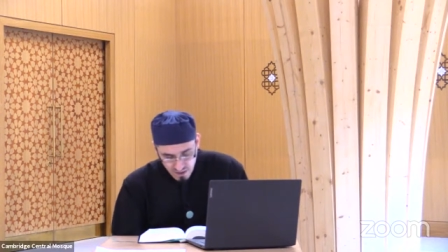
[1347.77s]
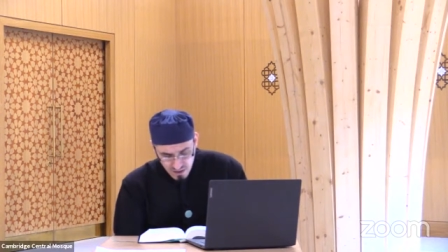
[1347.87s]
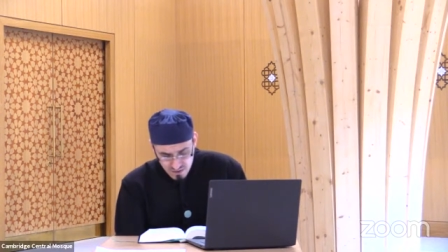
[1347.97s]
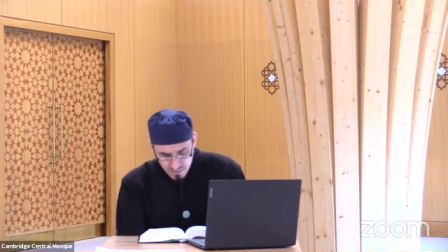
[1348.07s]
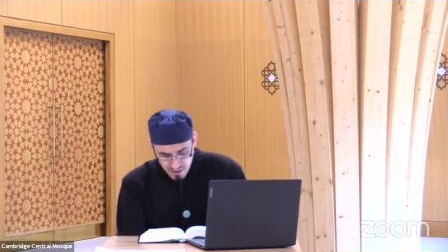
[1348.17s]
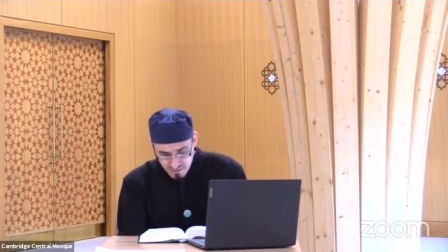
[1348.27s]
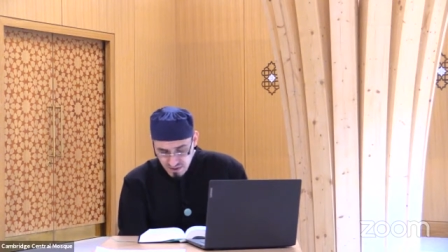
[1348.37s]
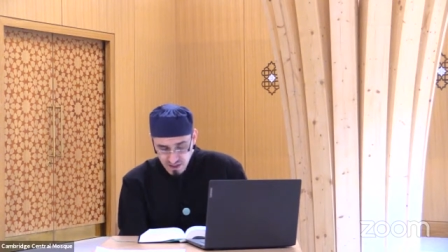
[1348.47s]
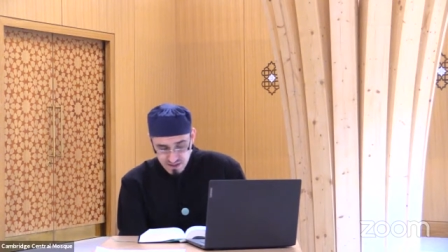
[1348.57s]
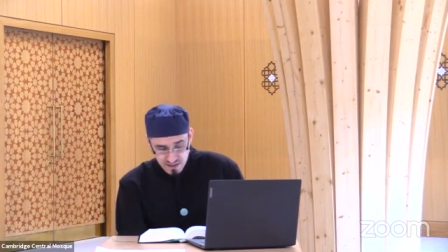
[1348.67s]
Allah subhanahu
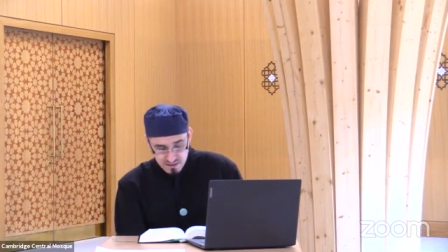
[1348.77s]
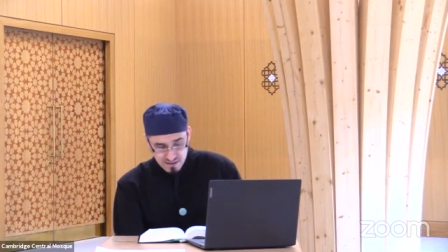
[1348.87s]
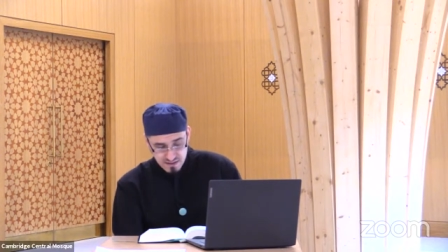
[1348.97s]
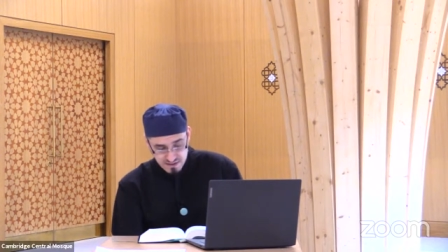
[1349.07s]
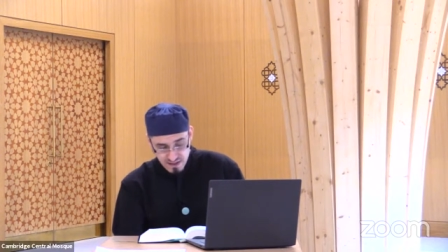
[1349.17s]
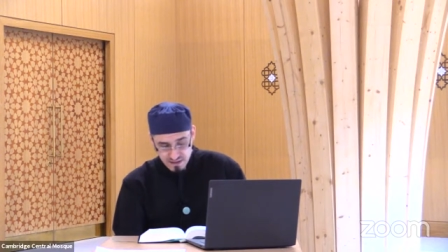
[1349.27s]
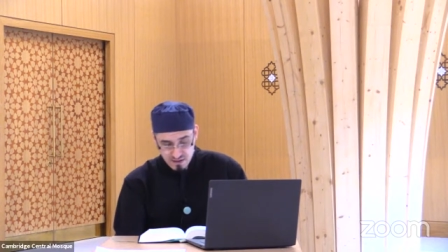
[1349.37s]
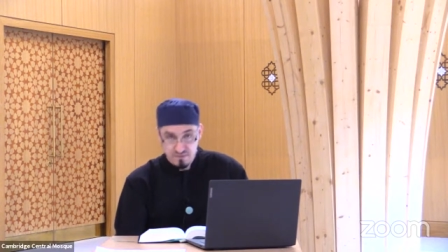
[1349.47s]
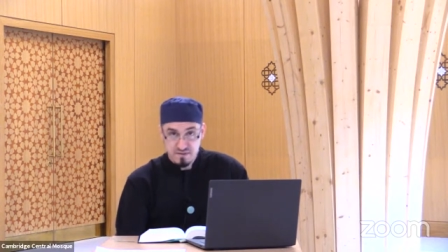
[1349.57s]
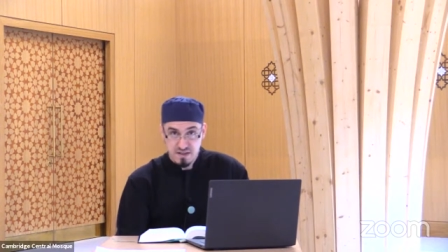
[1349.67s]
wa ta'ala tells us
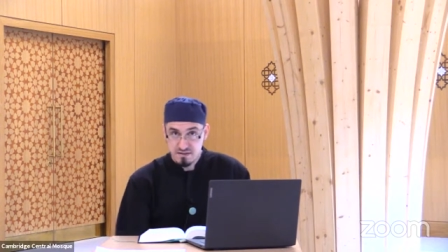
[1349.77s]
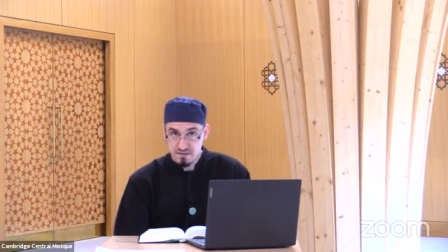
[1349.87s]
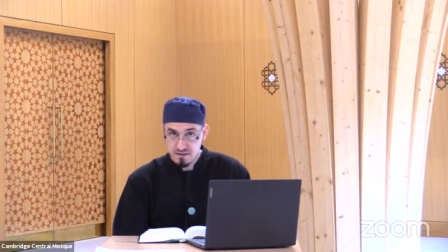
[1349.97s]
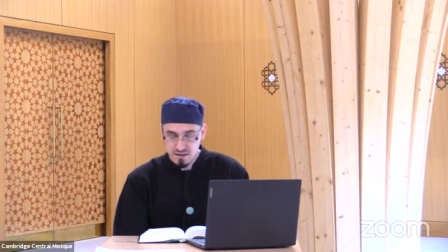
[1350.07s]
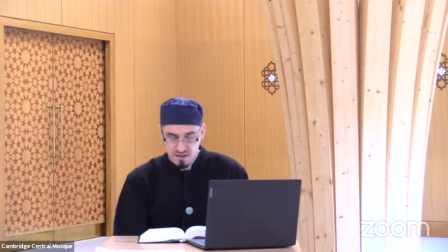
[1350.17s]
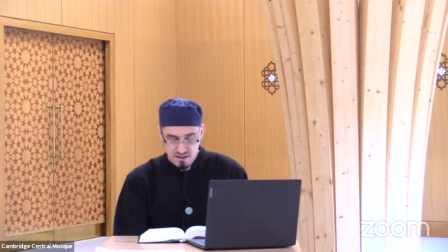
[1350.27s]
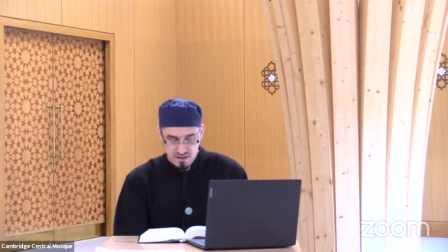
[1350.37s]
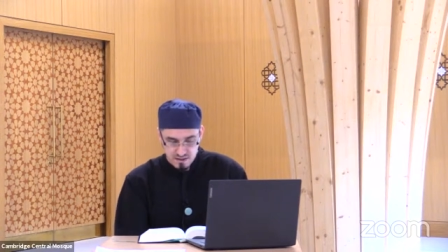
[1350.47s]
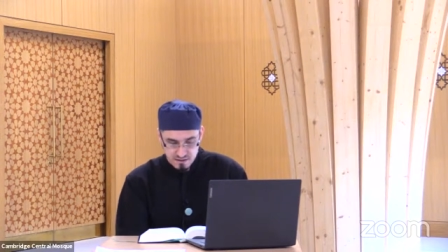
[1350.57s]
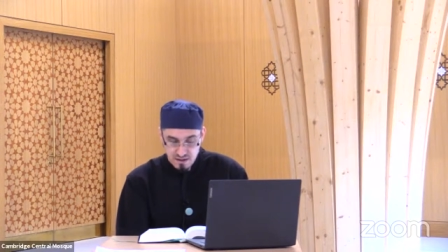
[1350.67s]
exactly of that
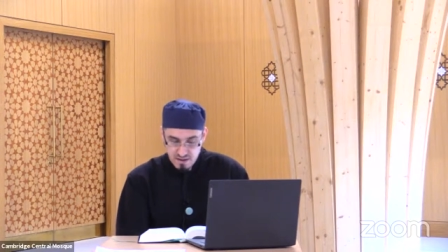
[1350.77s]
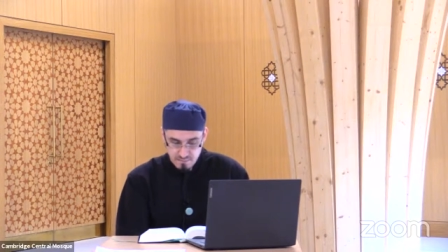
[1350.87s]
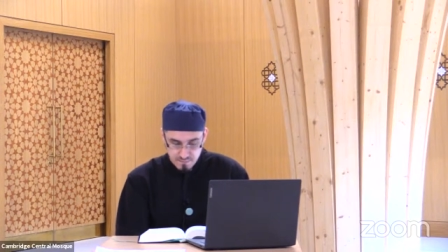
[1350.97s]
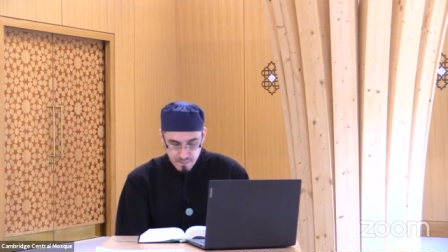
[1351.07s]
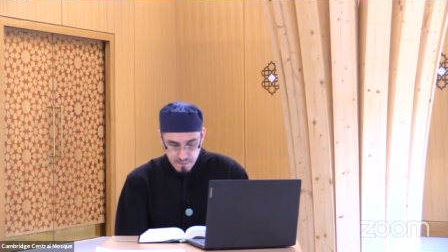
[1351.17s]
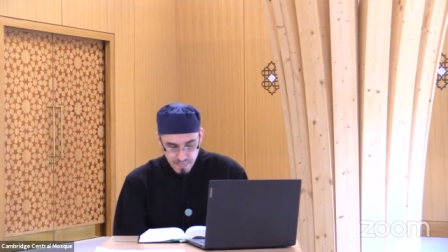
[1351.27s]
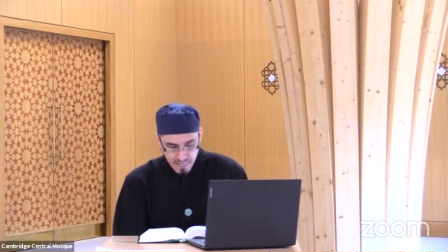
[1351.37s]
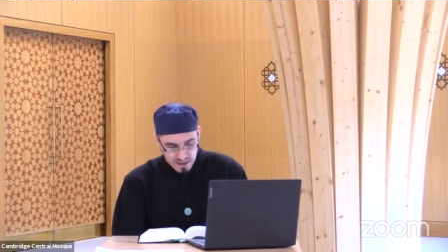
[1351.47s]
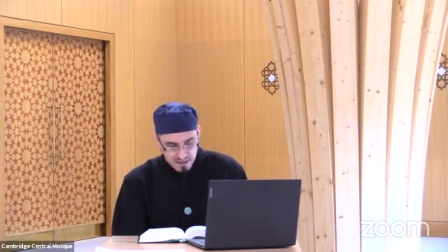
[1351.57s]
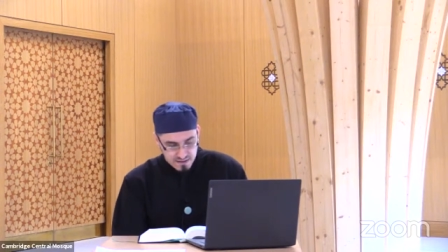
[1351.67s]
uh, time.
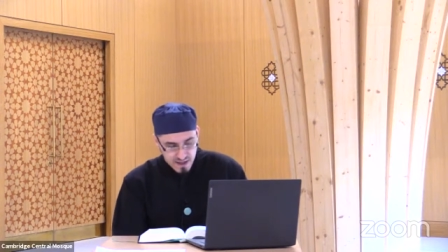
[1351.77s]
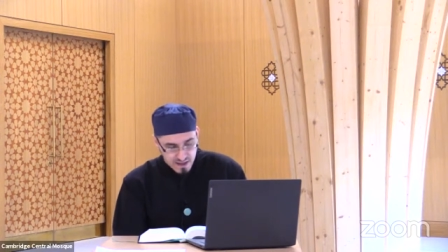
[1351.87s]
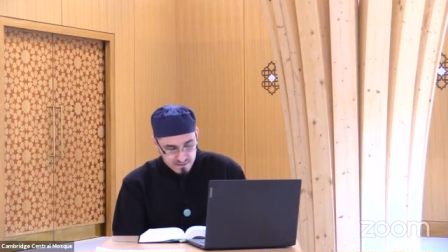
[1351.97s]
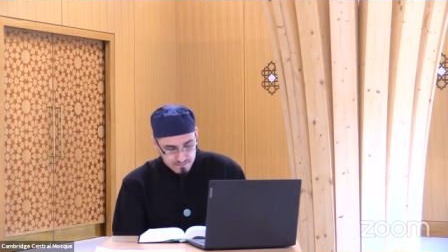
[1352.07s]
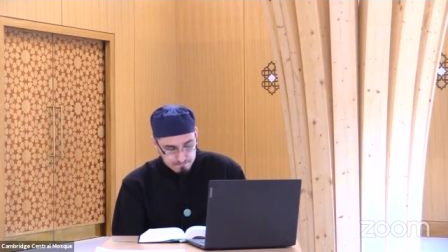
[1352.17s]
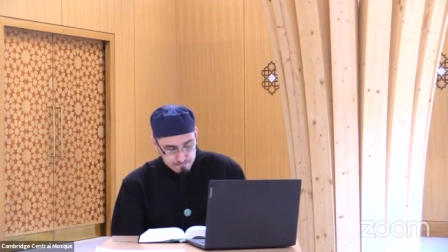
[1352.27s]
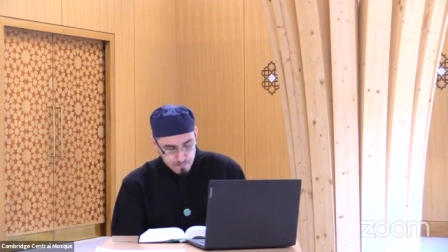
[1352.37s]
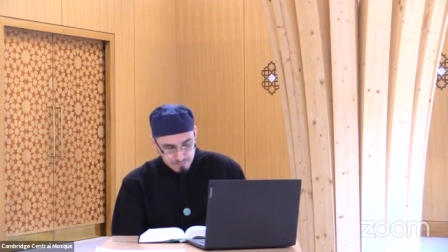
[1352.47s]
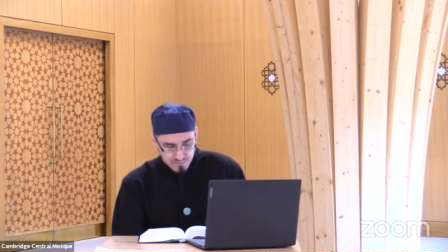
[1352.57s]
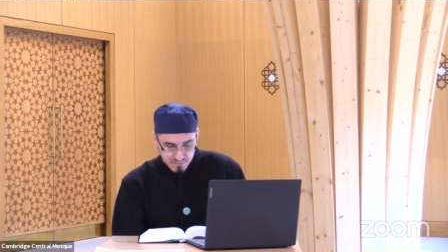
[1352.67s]
He says,
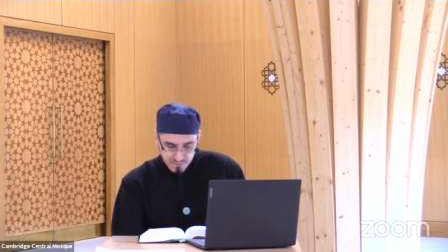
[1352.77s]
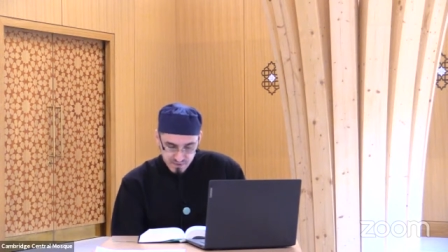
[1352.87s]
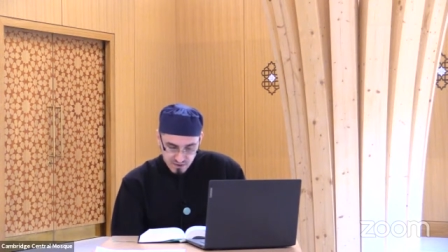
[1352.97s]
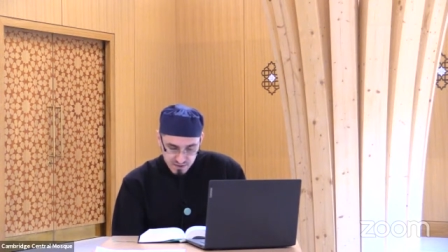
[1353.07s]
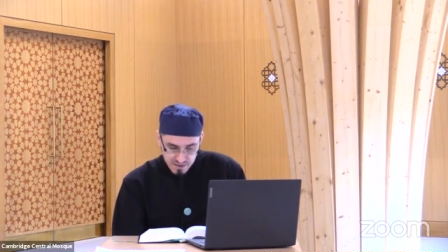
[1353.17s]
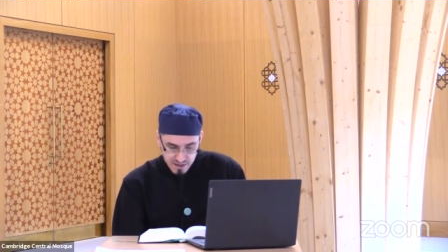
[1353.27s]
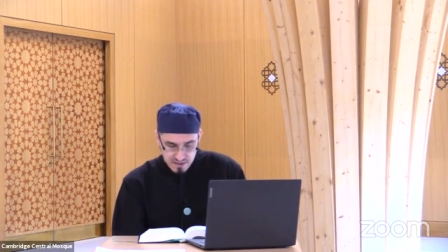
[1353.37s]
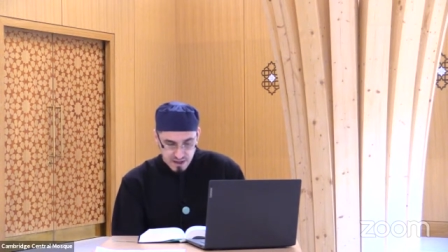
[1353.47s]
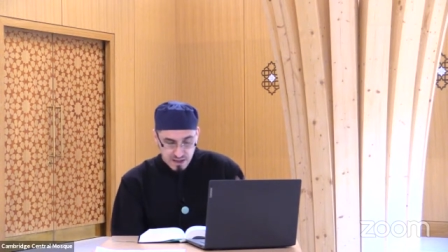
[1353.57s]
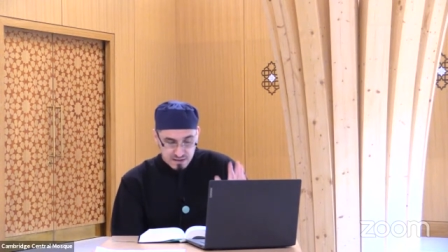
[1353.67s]

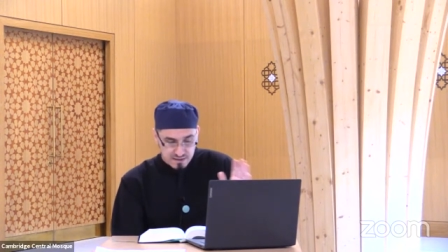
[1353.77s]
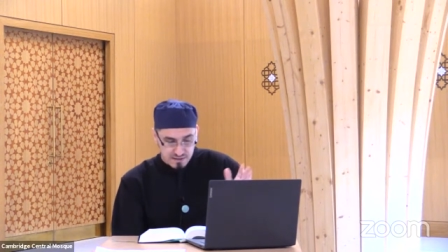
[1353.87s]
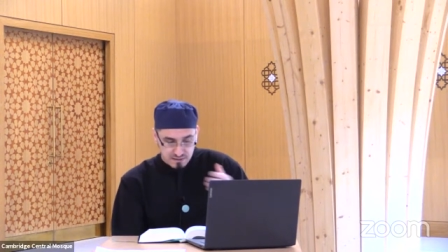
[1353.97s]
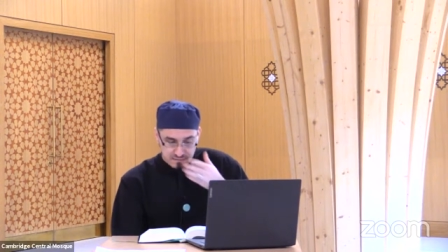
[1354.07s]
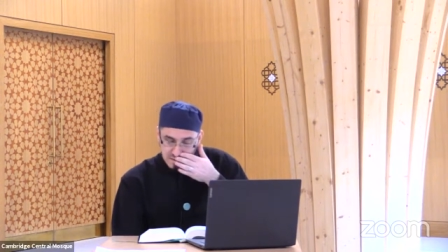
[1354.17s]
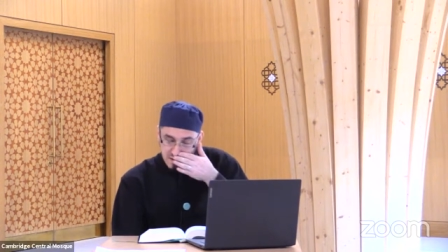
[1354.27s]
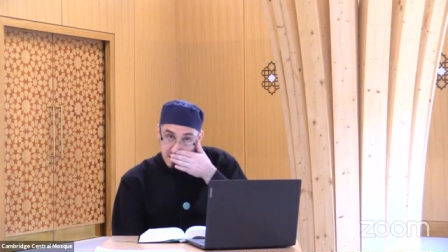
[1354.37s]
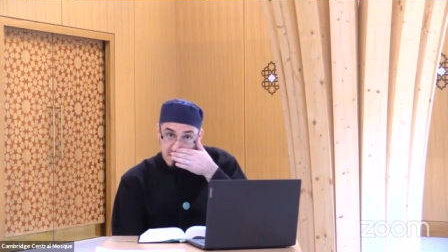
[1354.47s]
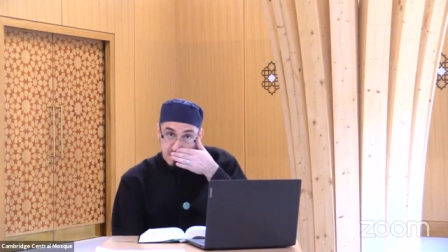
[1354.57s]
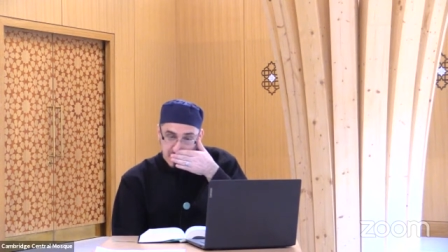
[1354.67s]
okay, until,
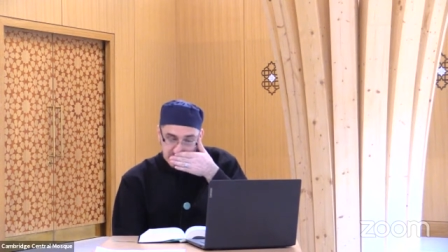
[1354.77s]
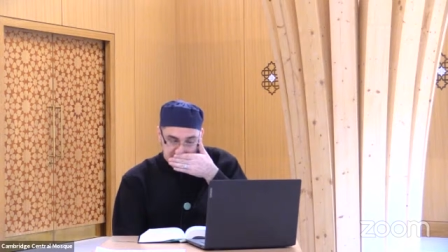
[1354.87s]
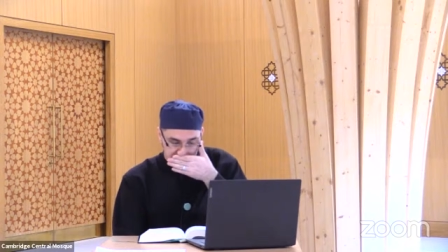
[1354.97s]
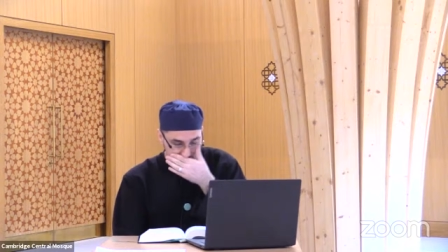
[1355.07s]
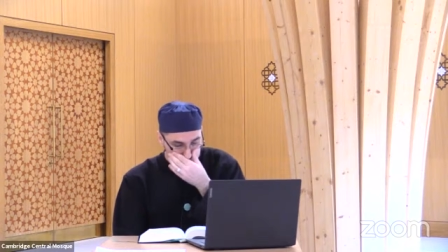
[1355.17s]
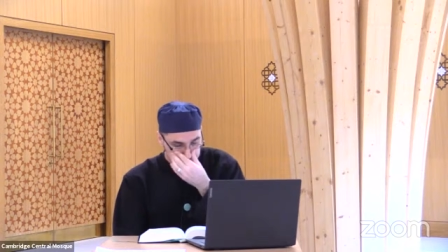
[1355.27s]
leave them until.